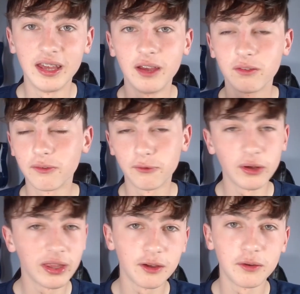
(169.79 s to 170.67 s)
It was the
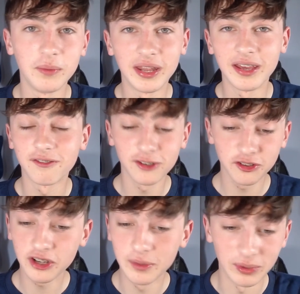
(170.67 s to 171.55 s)
43rd minute. It
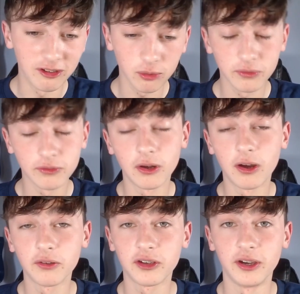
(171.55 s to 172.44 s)
frustrated me just before
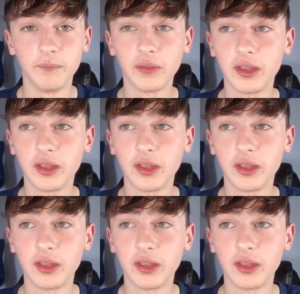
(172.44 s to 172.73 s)
half time.